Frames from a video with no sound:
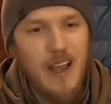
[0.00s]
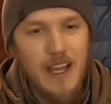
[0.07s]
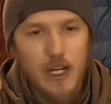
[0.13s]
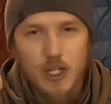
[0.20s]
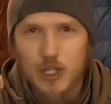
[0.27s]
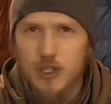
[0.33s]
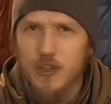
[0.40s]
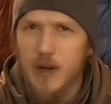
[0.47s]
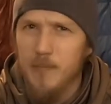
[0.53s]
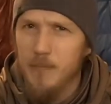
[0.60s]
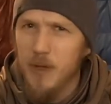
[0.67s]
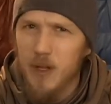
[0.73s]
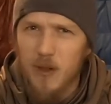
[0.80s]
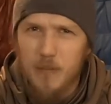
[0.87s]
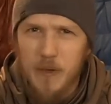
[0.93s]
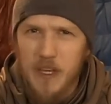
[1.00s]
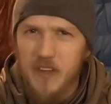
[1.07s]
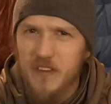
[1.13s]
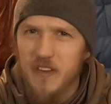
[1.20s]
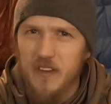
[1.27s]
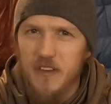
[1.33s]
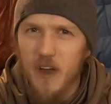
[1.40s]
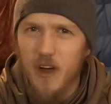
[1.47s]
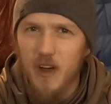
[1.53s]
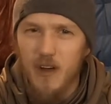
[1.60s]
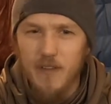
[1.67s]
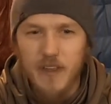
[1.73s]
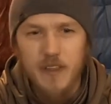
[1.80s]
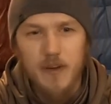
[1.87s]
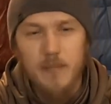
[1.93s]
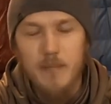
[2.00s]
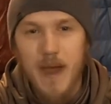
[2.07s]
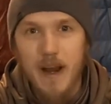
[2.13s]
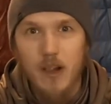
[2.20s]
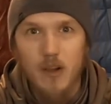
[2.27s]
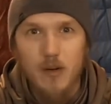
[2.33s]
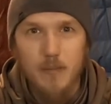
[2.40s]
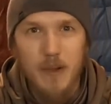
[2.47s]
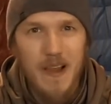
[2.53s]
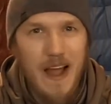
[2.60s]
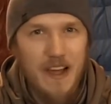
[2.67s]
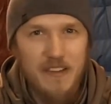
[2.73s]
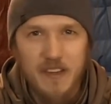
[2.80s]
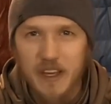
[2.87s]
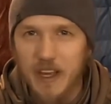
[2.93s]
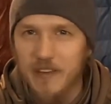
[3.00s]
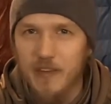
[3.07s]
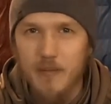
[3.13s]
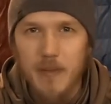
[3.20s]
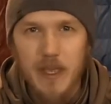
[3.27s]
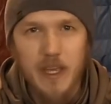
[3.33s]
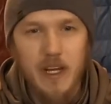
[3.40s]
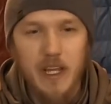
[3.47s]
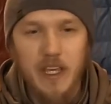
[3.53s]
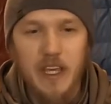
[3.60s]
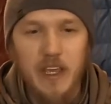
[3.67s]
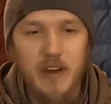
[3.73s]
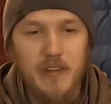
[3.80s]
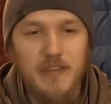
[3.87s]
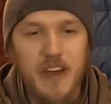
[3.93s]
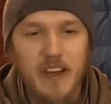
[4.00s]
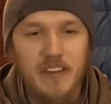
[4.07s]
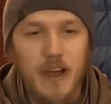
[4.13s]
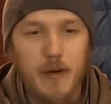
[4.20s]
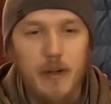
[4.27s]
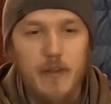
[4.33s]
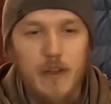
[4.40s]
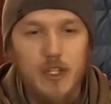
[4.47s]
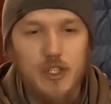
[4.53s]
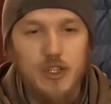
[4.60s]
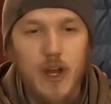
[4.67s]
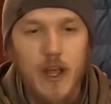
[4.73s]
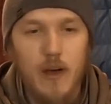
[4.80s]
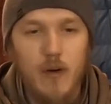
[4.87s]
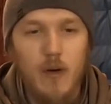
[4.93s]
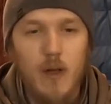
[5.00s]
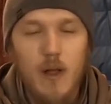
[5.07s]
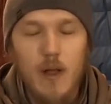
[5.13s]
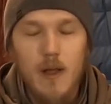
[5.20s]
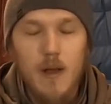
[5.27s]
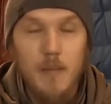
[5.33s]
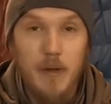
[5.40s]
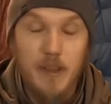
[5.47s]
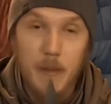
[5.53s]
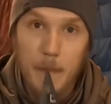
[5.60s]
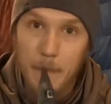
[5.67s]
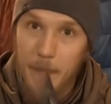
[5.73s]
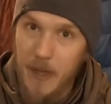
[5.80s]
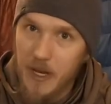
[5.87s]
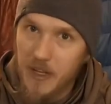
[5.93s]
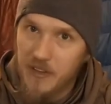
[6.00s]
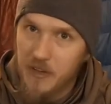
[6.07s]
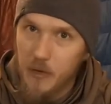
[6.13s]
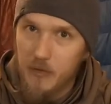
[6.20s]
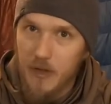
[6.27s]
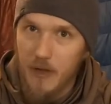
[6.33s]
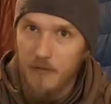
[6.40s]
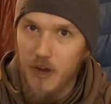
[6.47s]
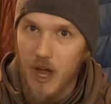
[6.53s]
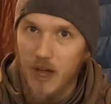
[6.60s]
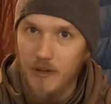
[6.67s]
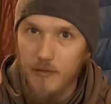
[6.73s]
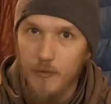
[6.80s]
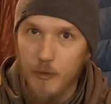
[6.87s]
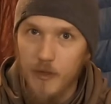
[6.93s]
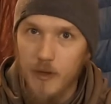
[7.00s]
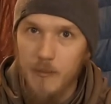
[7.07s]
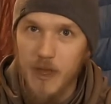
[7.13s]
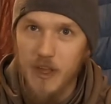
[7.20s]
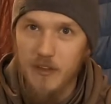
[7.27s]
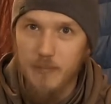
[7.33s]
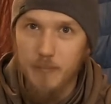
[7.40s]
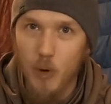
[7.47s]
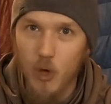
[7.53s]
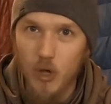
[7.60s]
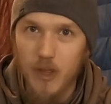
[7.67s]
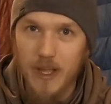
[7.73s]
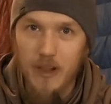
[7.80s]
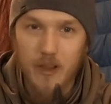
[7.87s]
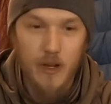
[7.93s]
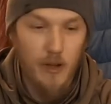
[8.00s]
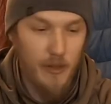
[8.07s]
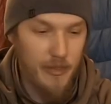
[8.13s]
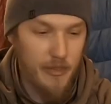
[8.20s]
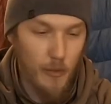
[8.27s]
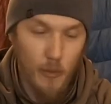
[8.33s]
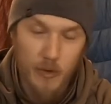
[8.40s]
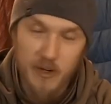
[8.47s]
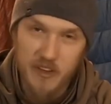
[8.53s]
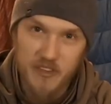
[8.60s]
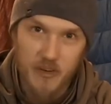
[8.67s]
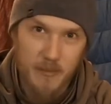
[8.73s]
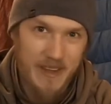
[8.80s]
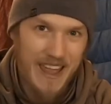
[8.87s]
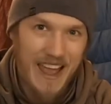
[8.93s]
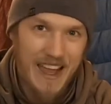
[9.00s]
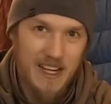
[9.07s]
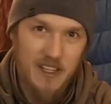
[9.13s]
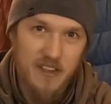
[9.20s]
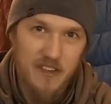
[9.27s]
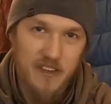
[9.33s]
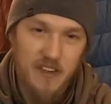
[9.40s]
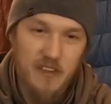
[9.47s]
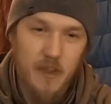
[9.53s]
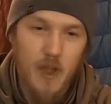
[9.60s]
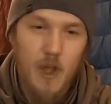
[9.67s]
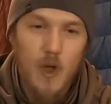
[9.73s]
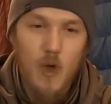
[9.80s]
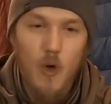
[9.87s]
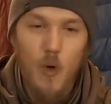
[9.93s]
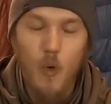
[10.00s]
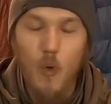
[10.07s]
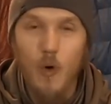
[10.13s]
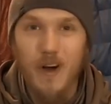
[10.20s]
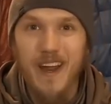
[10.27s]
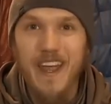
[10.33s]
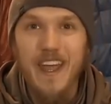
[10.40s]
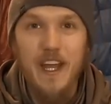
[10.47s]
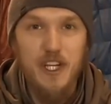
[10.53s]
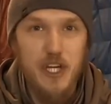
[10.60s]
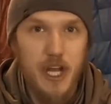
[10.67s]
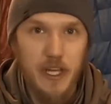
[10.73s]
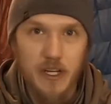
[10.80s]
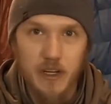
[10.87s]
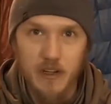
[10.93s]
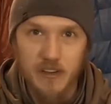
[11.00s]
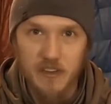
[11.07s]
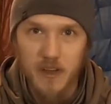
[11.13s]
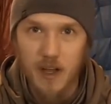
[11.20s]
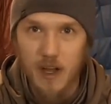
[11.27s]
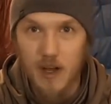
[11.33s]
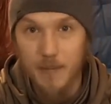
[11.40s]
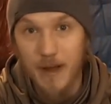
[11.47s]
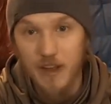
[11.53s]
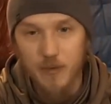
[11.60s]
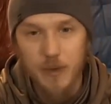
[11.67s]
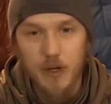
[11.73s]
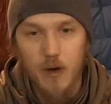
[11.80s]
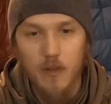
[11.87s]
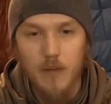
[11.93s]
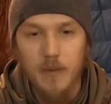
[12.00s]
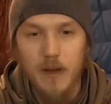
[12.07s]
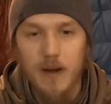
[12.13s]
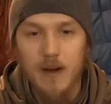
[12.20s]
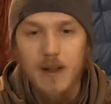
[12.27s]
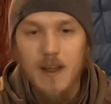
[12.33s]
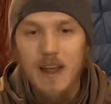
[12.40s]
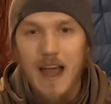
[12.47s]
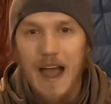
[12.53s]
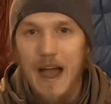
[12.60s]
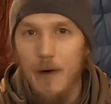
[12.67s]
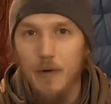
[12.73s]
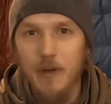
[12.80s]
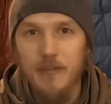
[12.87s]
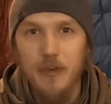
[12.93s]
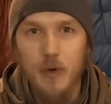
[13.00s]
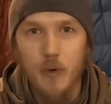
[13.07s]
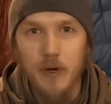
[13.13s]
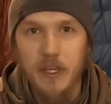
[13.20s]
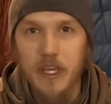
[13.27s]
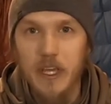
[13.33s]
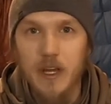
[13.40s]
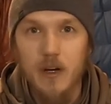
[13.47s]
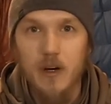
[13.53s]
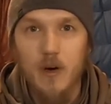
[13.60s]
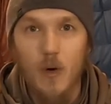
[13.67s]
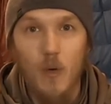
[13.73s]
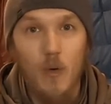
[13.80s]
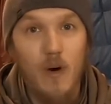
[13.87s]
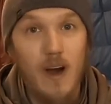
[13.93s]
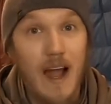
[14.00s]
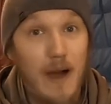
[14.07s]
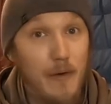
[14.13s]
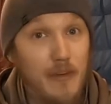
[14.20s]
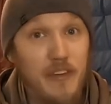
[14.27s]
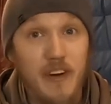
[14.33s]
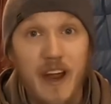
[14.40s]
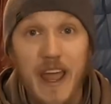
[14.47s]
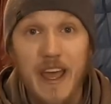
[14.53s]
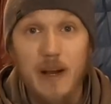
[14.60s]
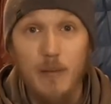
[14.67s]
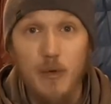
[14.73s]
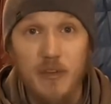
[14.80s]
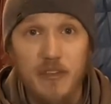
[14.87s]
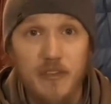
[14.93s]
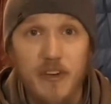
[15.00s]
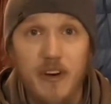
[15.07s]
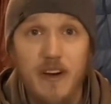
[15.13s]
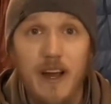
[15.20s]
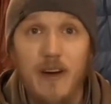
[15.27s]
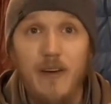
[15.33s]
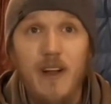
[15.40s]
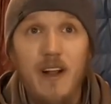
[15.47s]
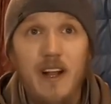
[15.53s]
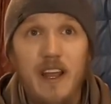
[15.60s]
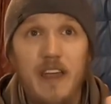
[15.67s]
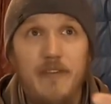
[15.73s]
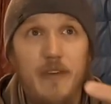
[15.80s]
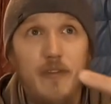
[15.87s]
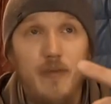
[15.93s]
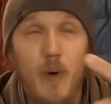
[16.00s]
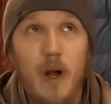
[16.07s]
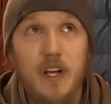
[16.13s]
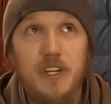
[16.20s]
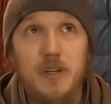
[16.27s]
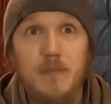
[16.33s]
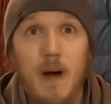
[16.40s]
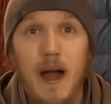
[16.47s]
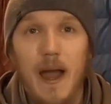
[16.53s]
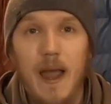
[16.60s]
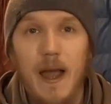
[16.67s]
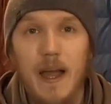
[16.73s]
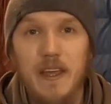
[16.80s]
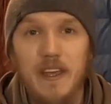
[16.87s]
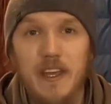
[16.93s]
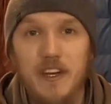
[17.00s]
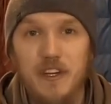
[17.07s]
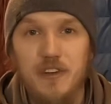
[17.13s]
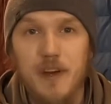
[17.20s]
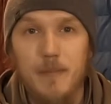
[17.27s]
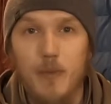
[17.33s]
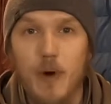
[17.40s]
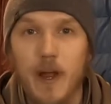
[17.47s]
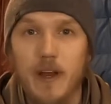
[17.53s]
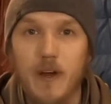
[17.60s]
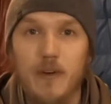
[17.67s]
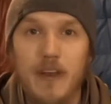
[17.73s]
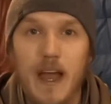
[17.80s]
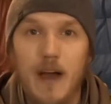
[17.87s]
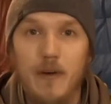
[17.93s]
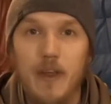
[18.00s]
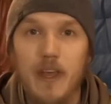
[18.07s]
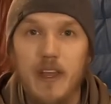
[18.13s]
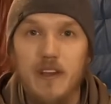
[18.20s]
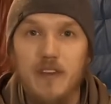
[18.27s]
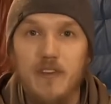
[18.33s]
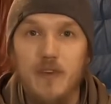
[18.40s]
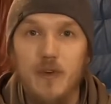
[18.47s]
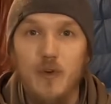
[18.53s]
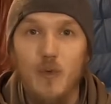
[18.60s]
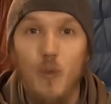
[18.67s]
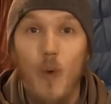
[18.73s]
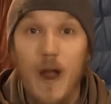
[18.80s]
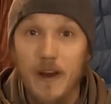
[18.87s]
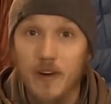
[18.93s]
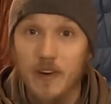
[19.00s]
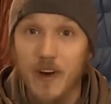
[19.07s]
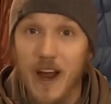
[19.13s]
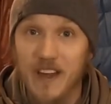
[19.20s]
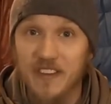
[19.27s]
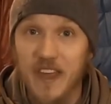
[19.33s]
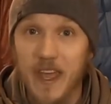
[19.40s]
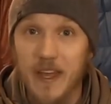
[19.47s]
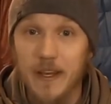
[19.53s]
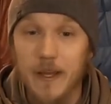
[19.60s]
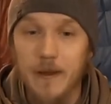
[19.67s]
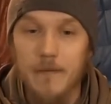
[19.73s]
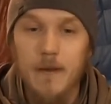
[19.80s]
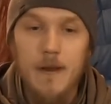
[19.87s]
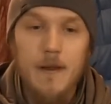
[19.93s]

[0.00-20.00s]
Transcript: crimp little pieces of either metal or plastic if I'm making a gear fix out on the trail. But the biggest use I've gotten for them is pulling little thorns from cactuses, or hitchhikers, as we call them here, out of your gear or out of your animal's fur. Now, if you've watched my hiking trip where I go down into Wiregrass Canyon,